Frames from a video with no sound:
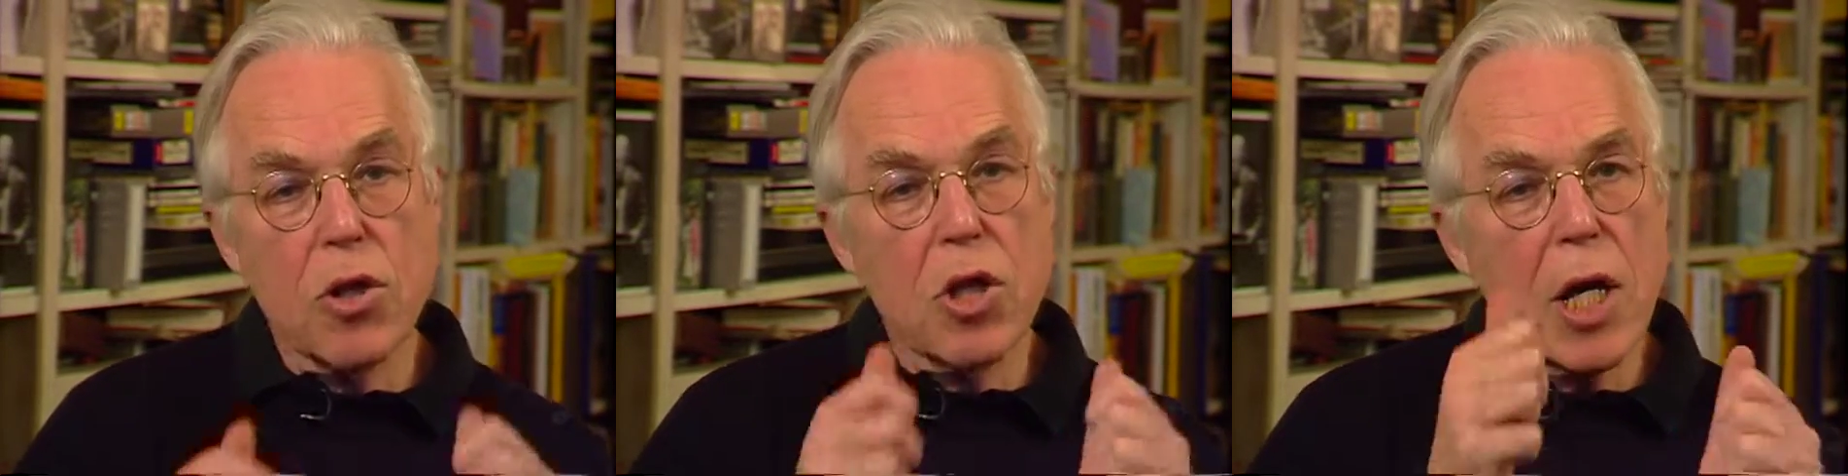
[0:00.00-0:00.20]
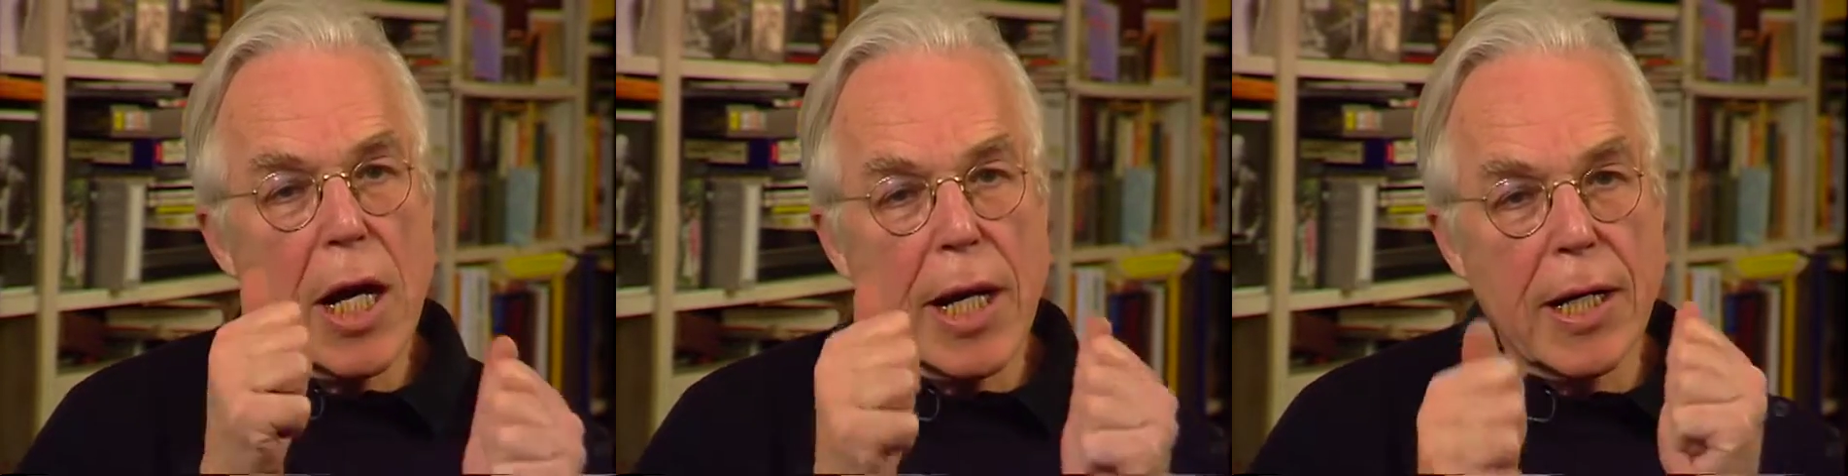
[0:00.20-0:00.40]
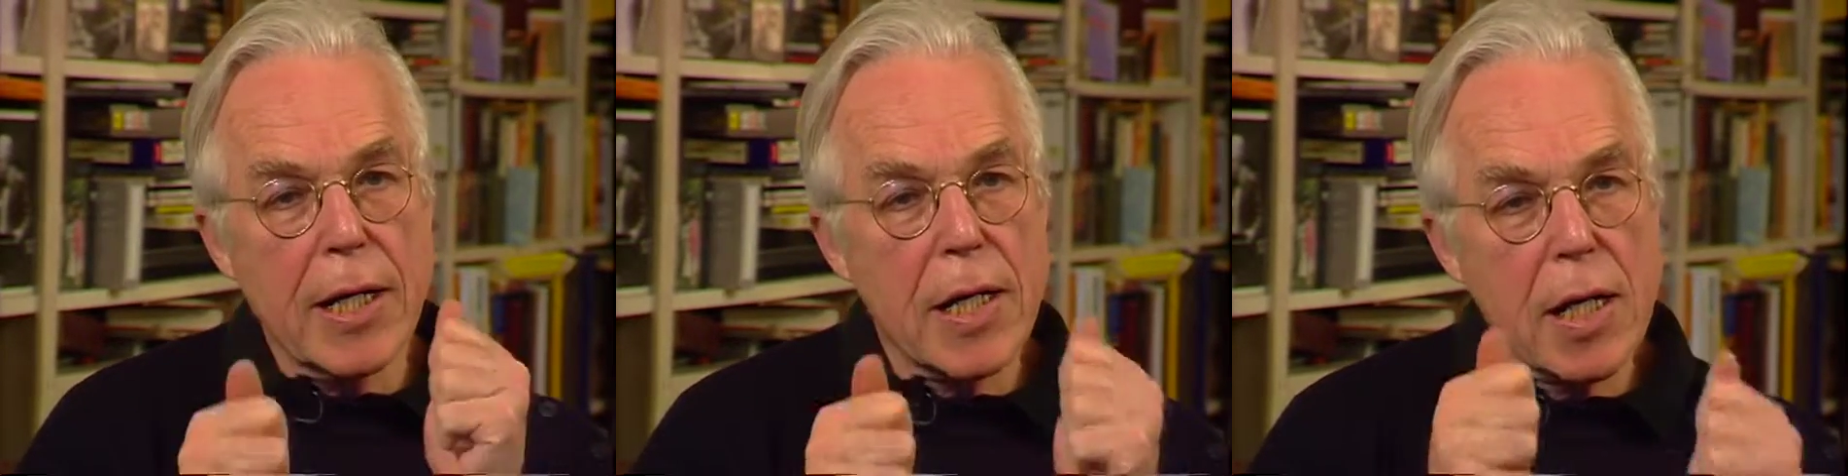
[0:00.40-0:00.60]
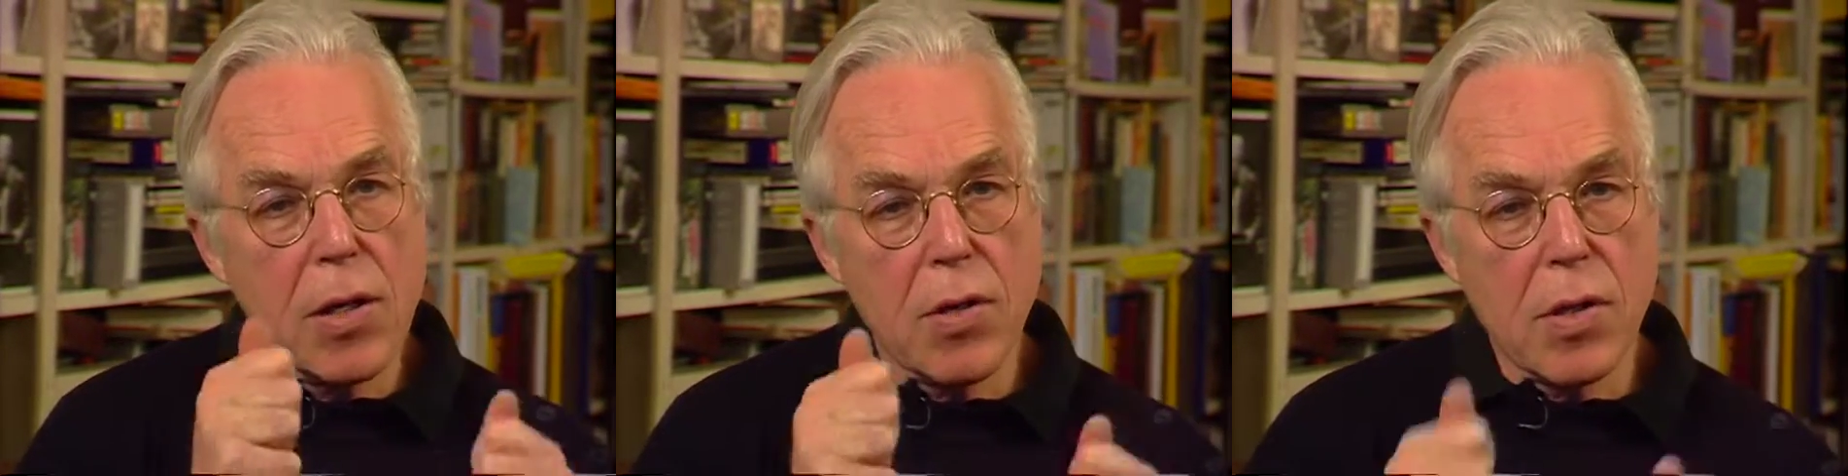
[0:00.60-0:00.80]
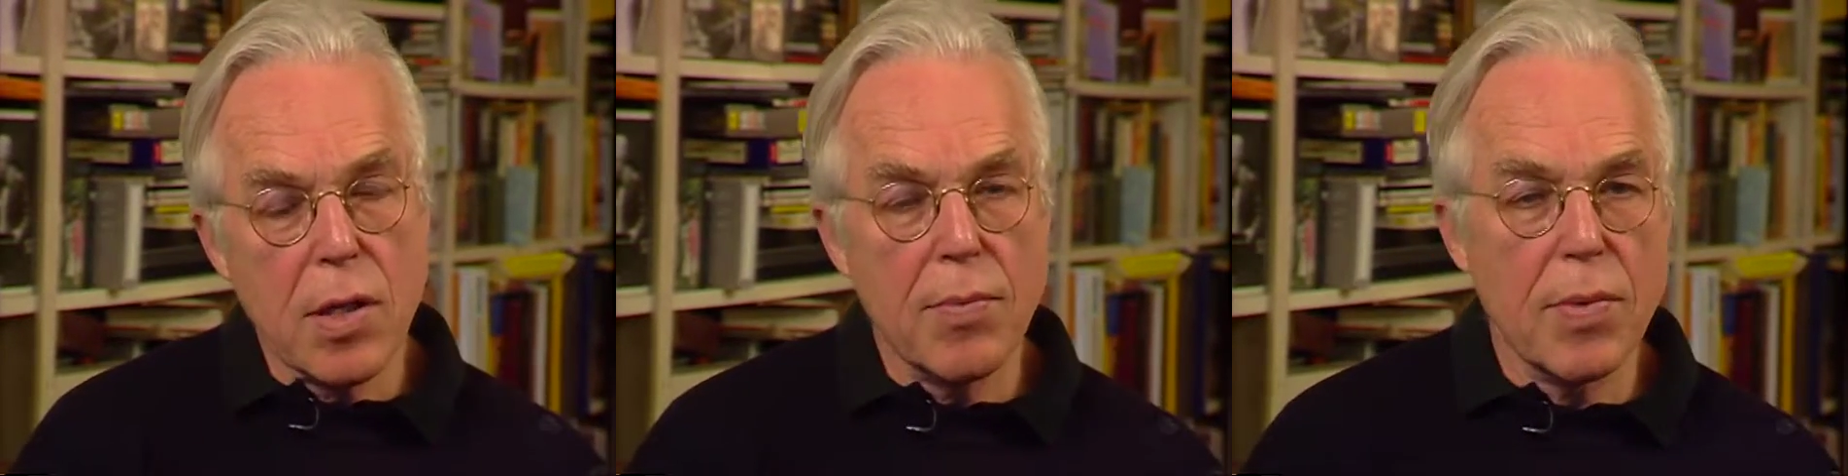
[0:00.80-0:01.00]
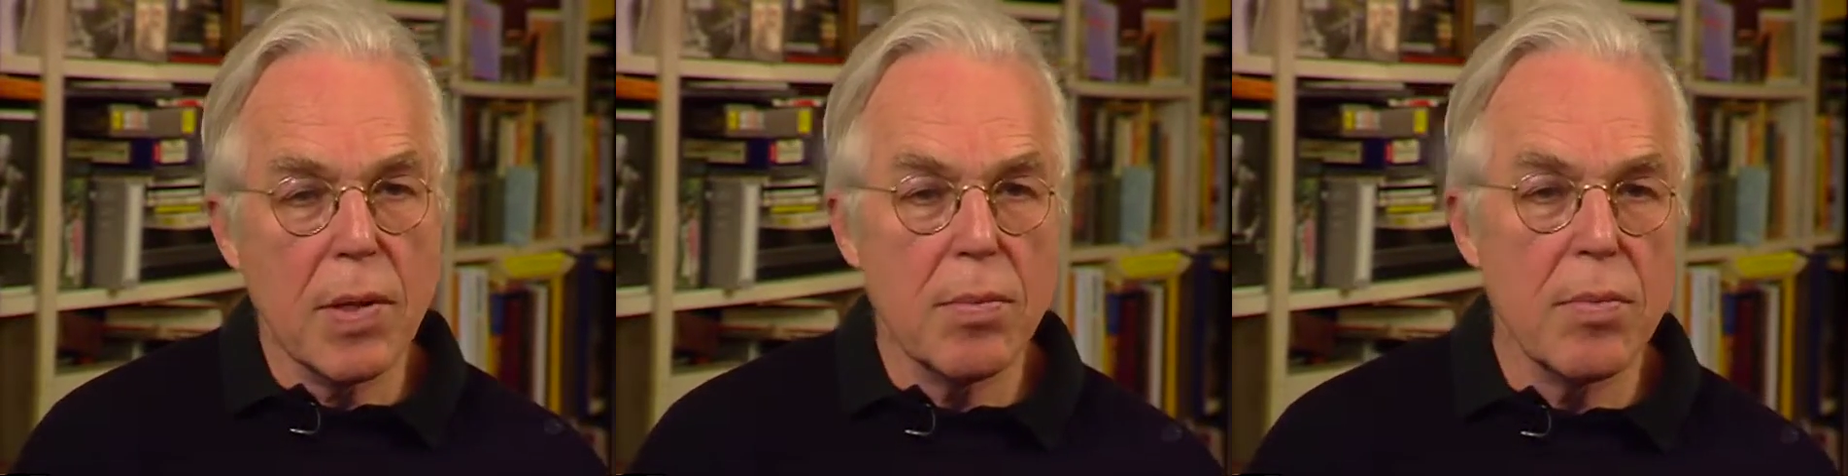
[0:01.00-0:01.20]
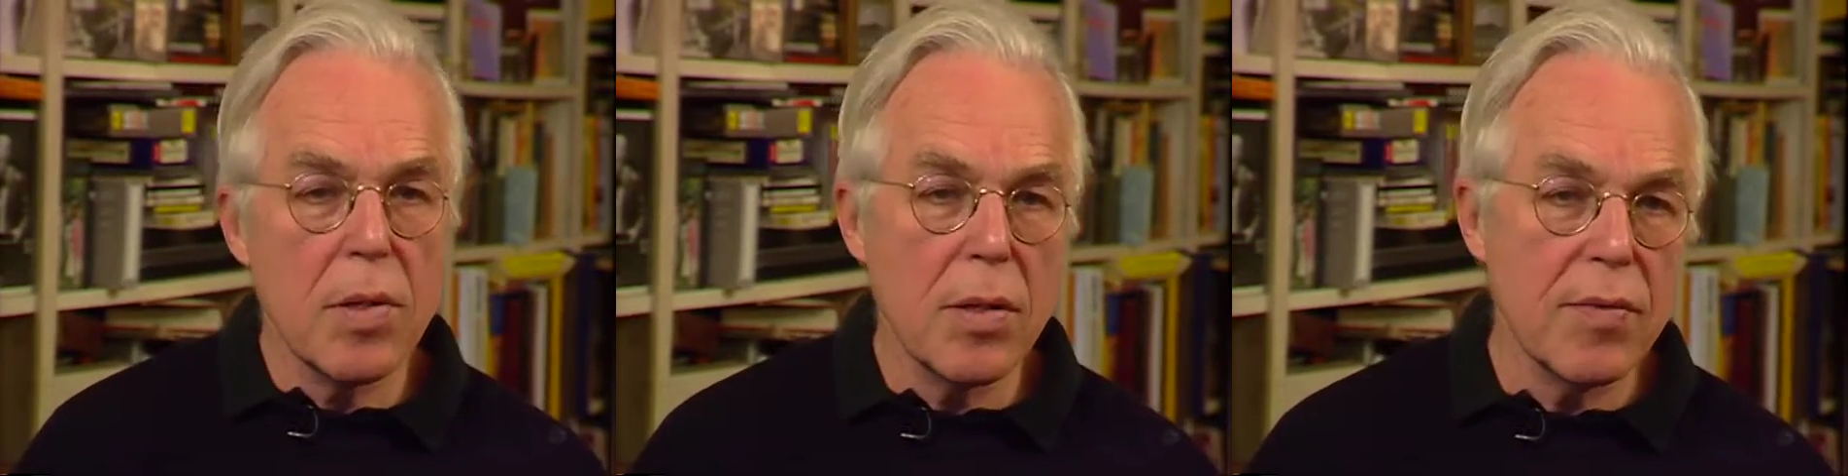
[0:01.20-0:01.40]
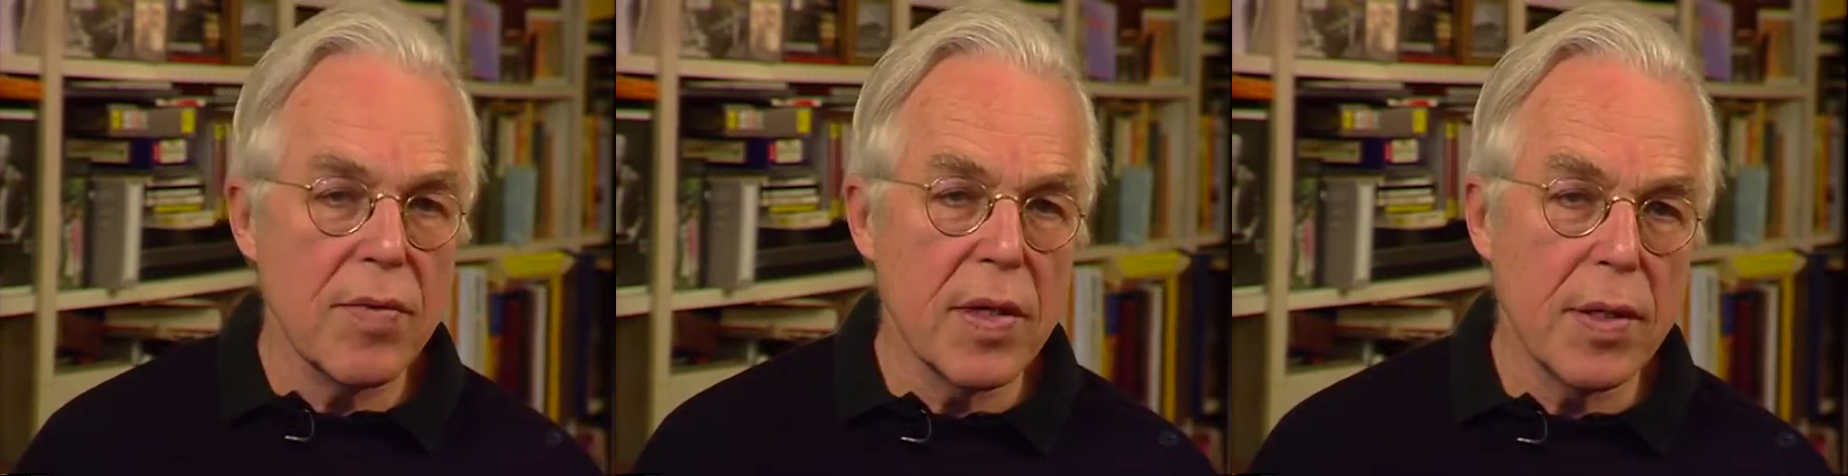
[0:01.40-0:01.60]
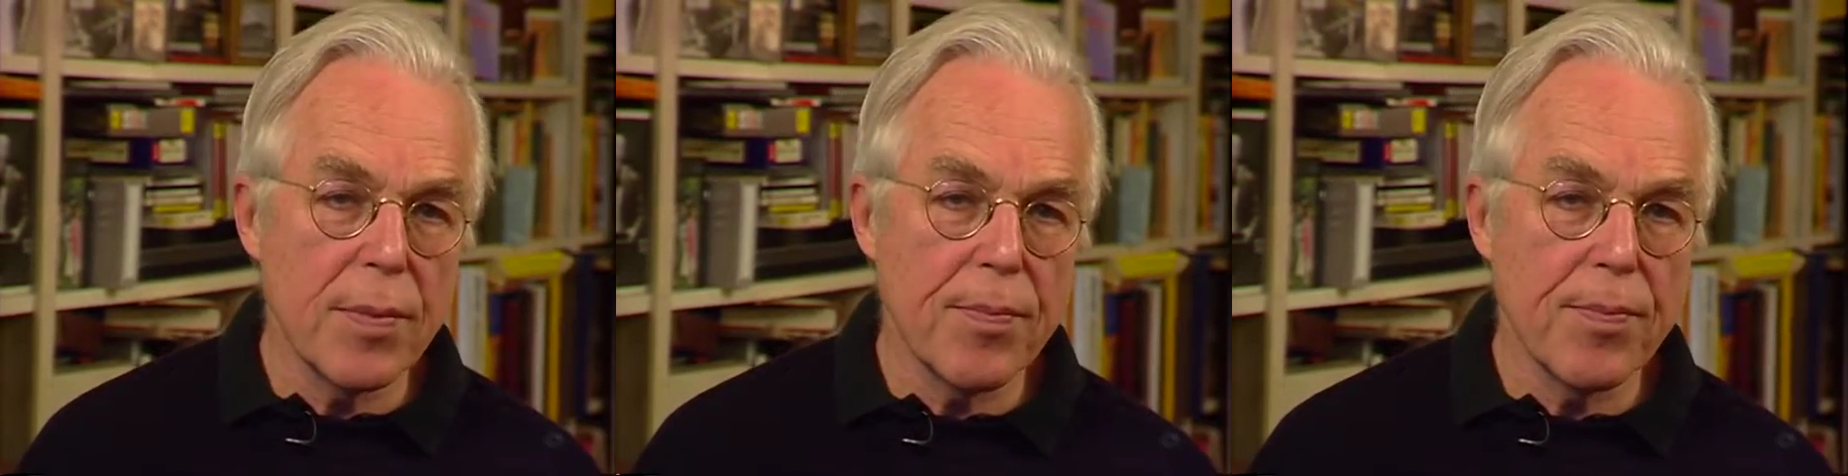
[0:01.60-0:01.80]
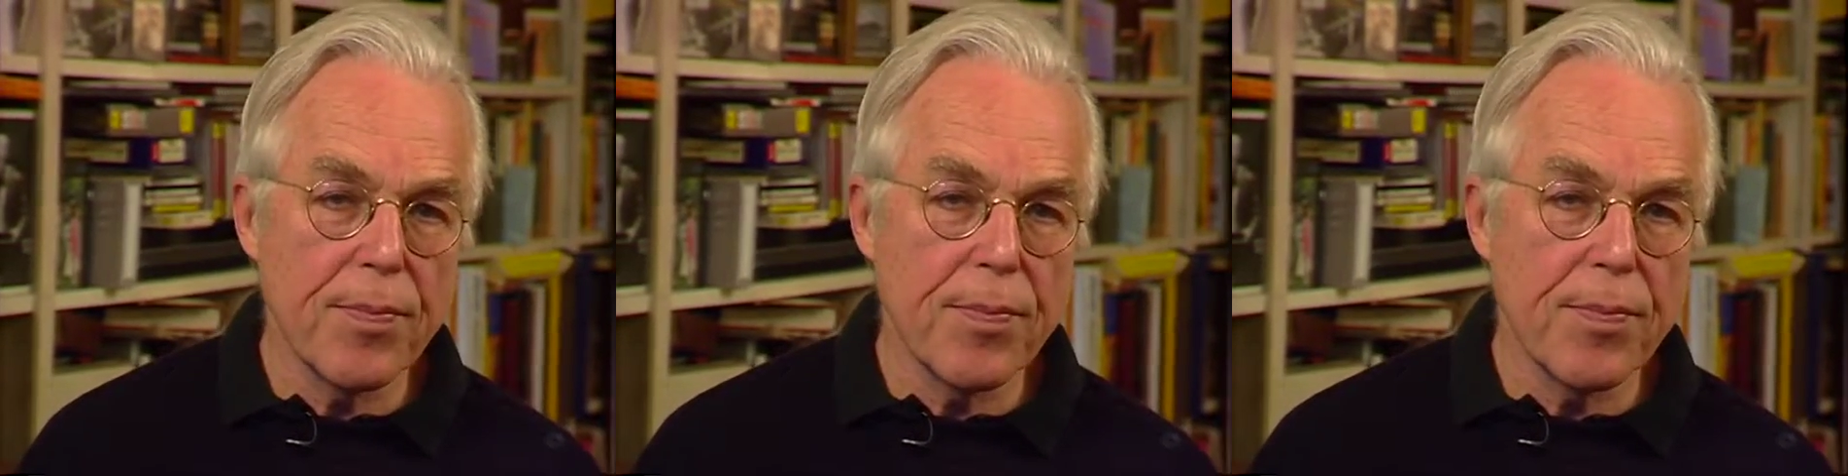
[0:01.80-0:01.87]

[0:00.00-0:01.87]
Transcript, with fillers: shine it into something perfect.